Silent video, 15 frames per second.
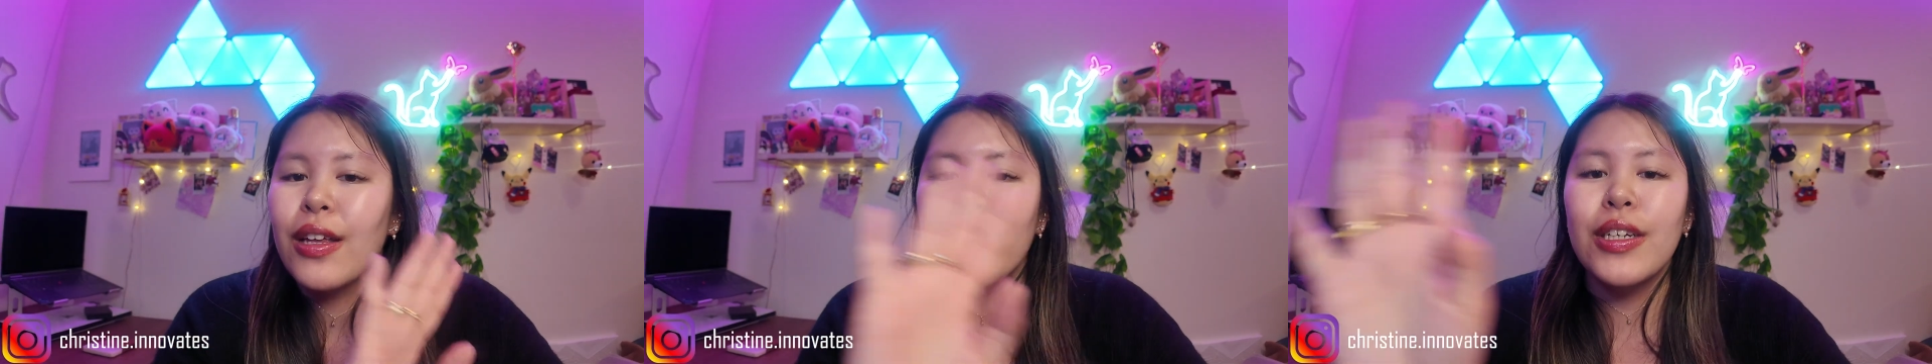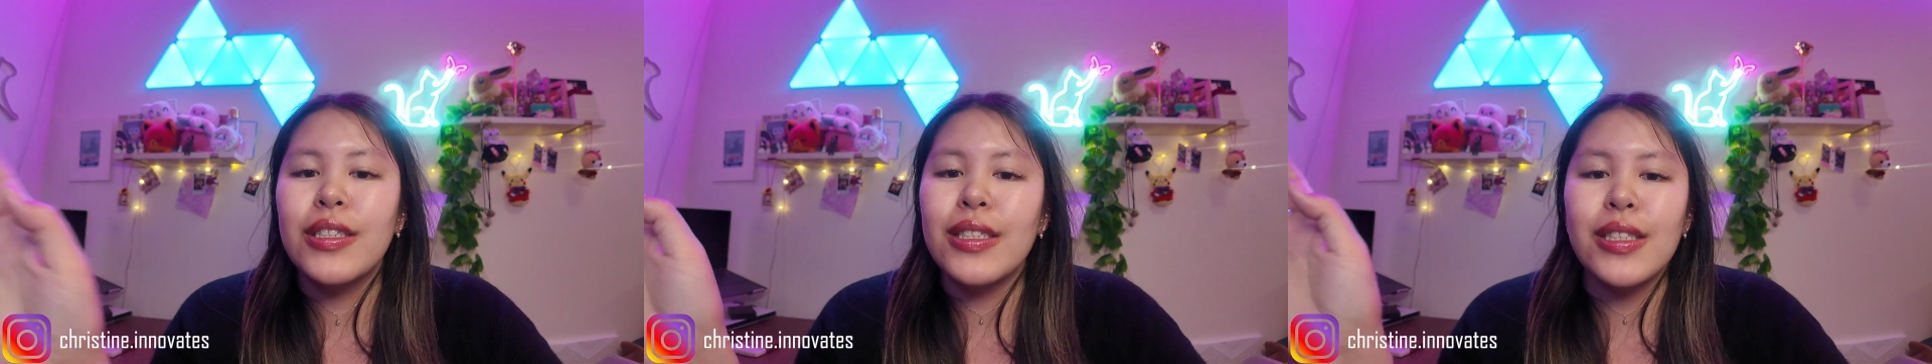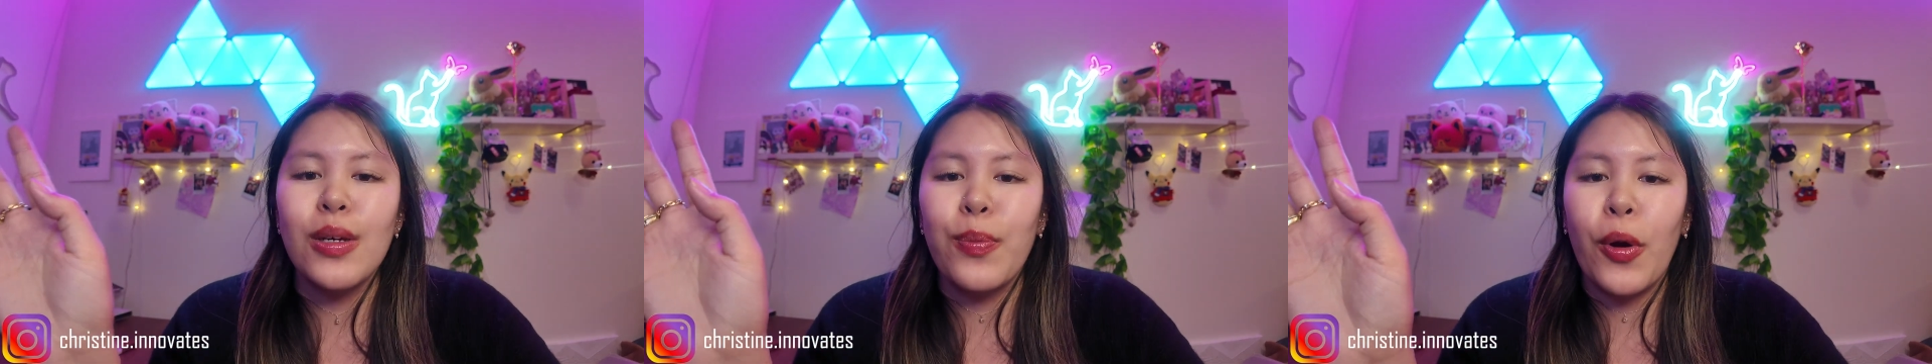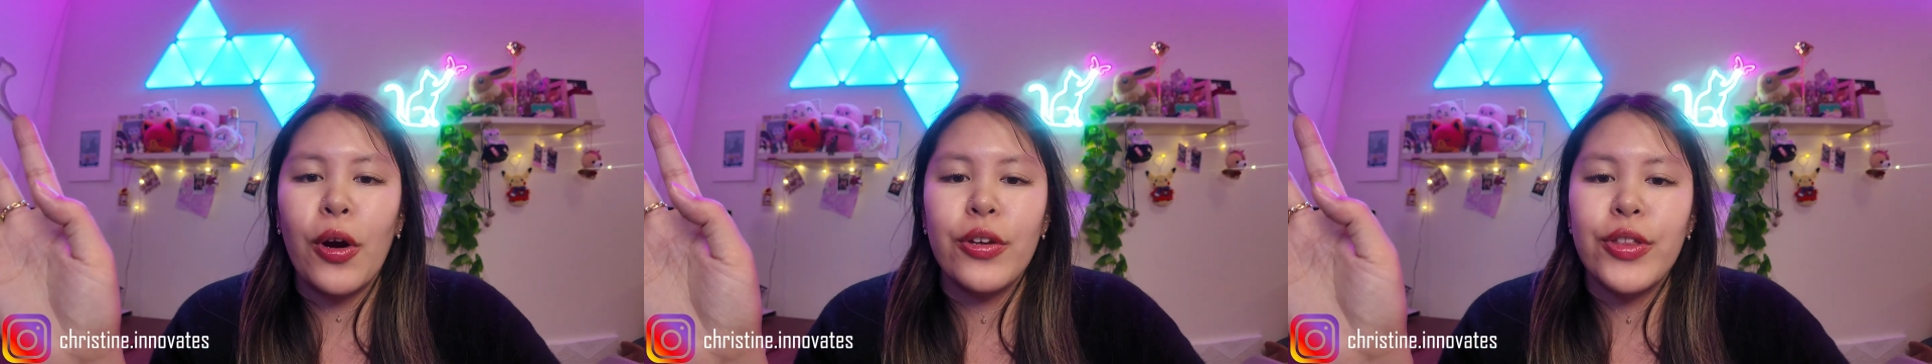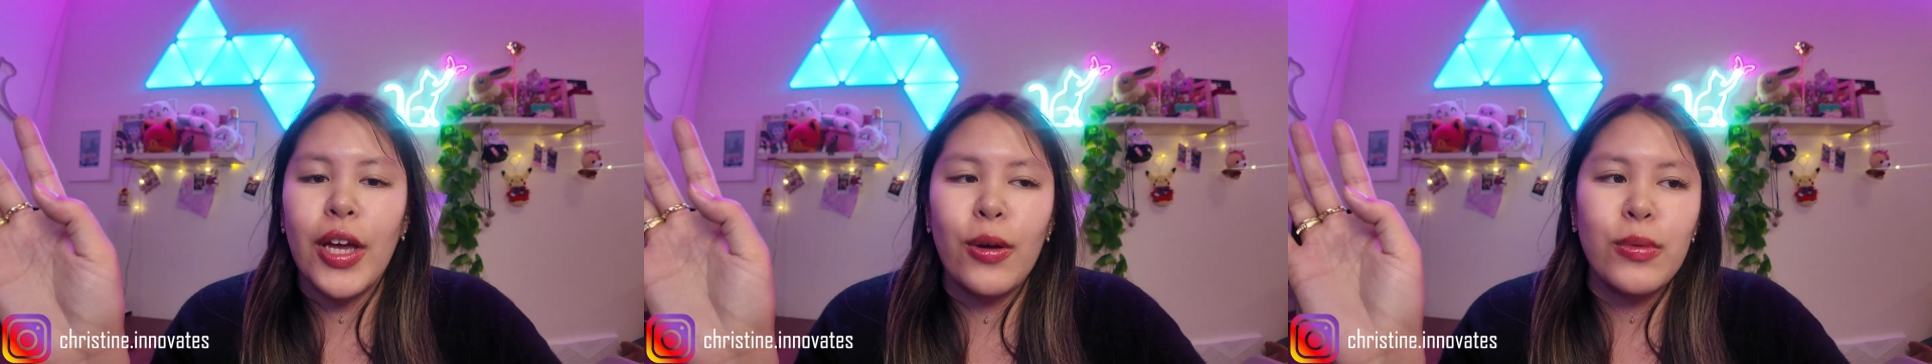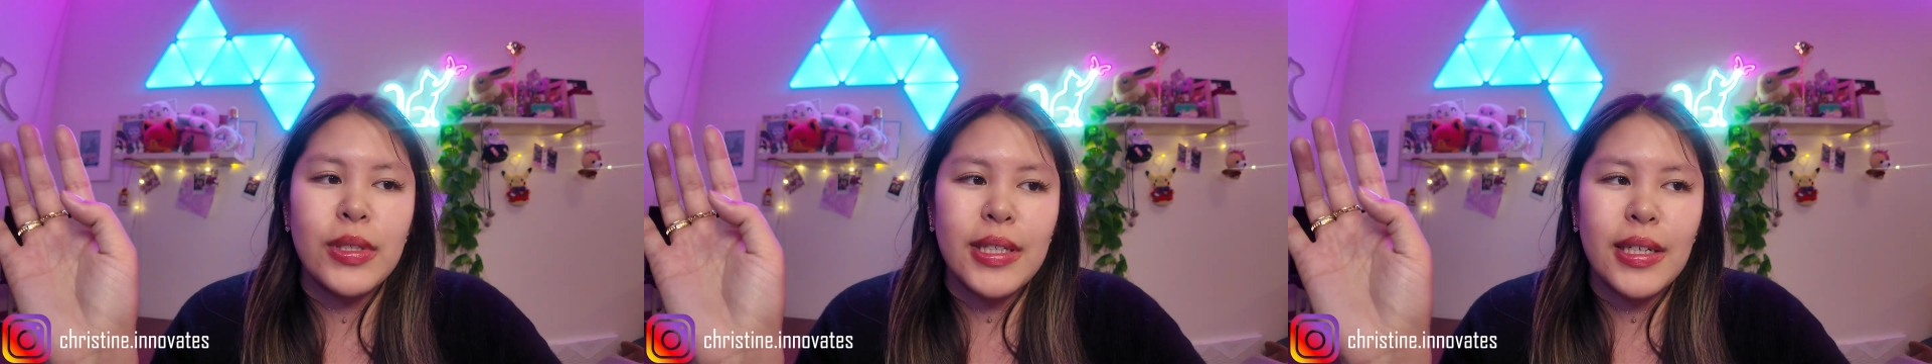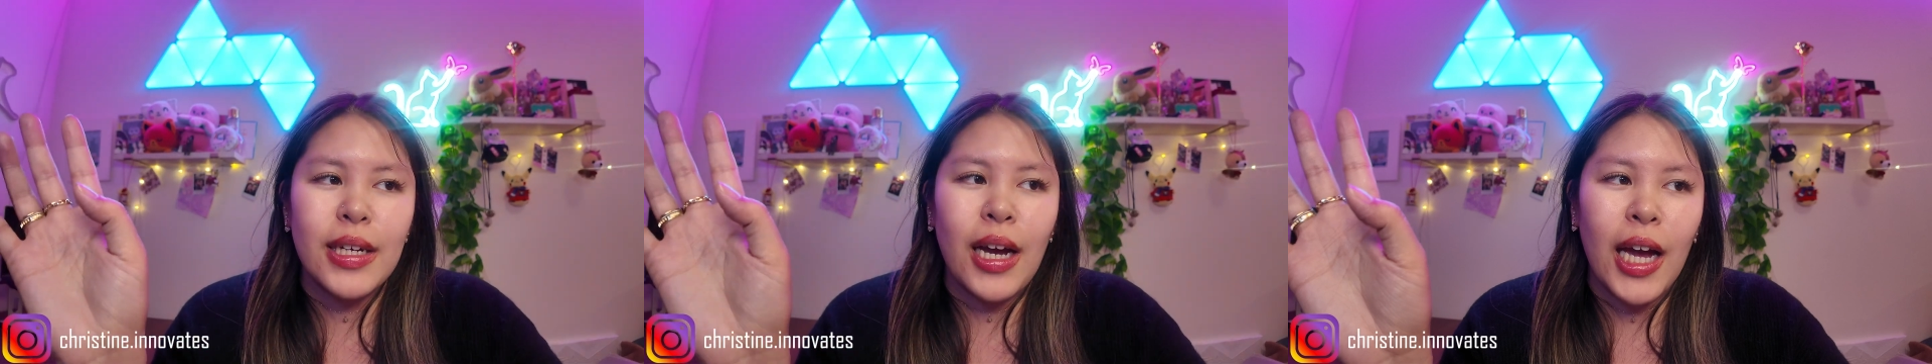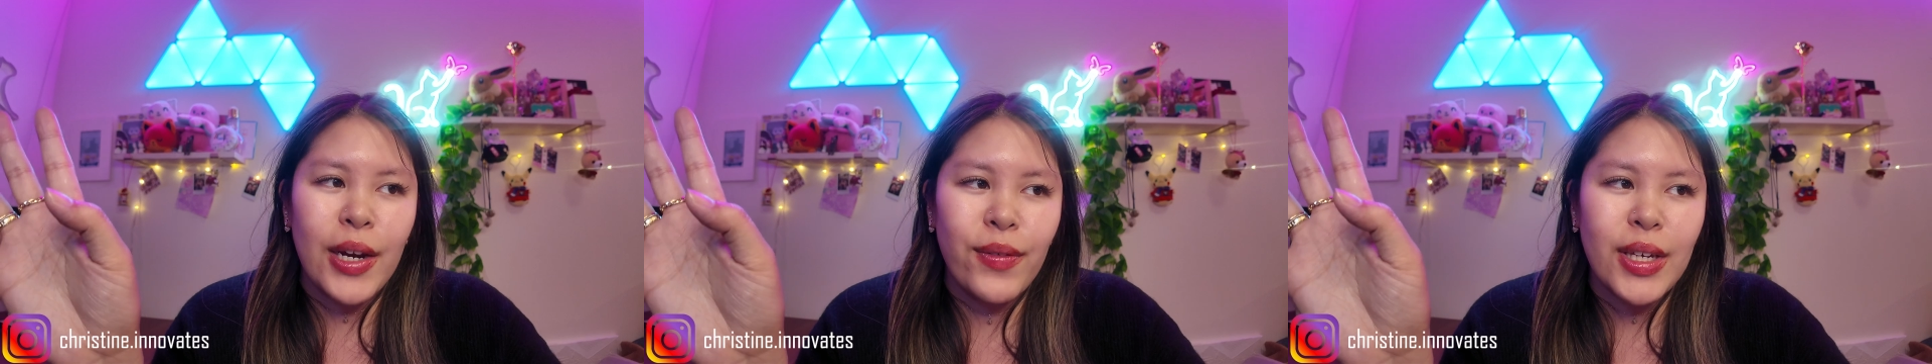this is the part that was, like,
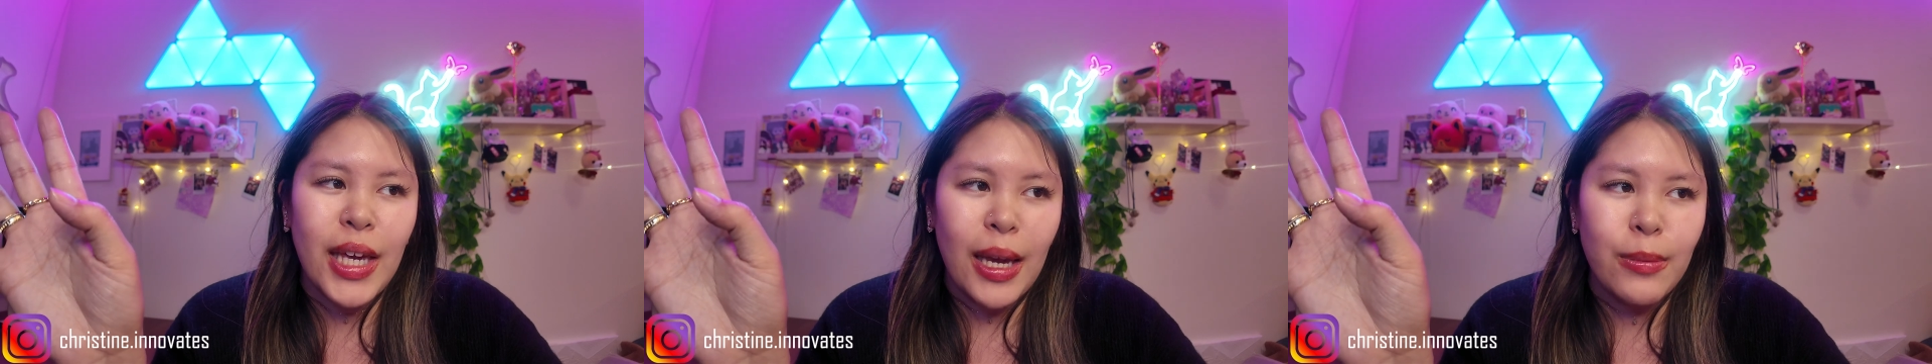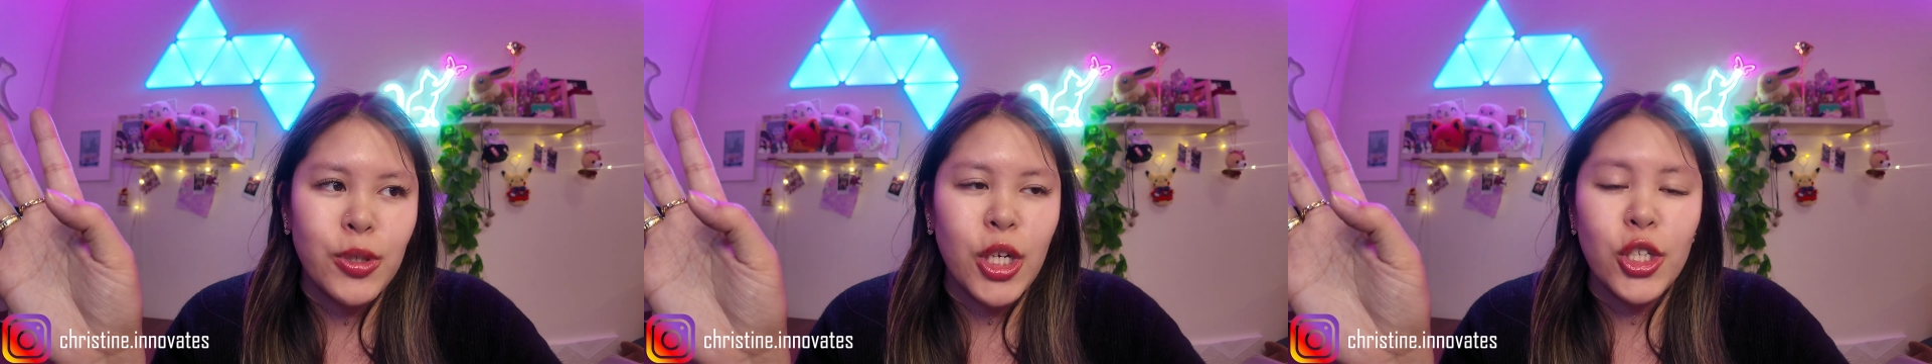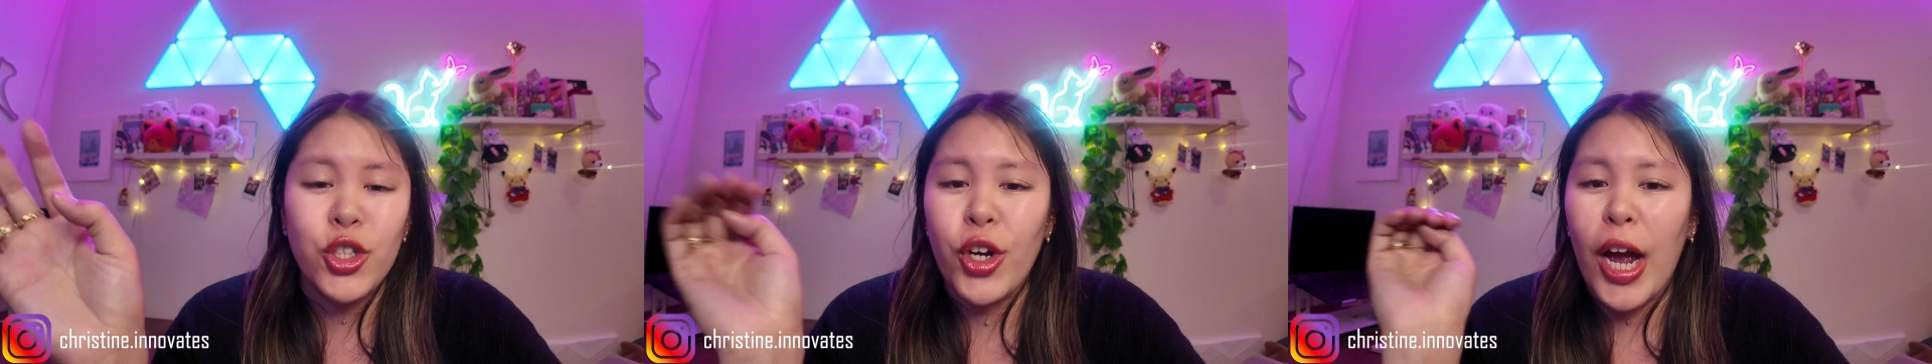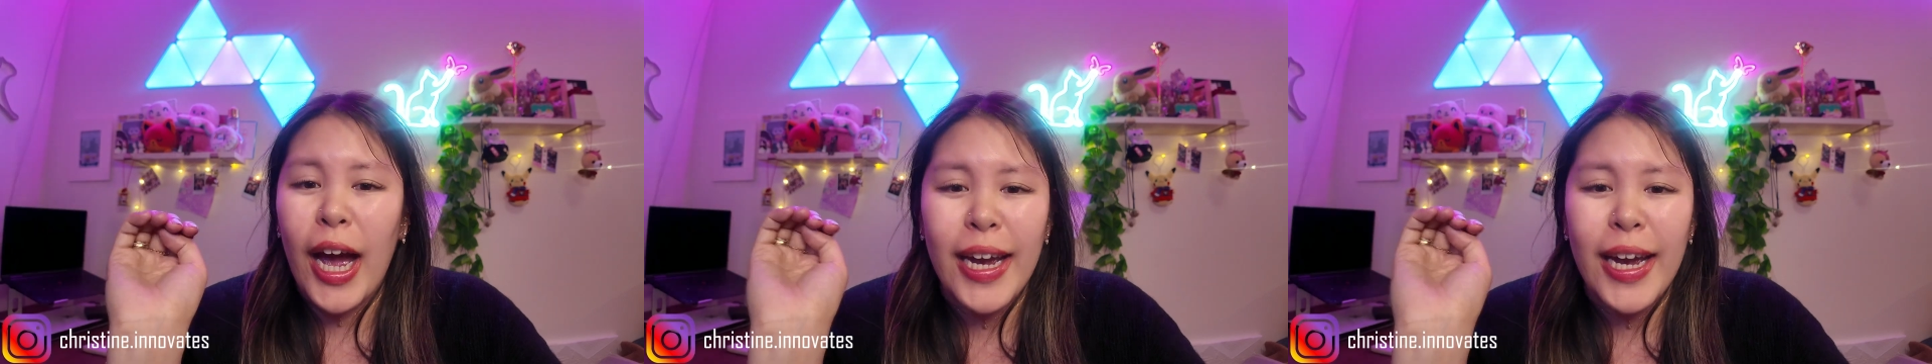kind of a game changer.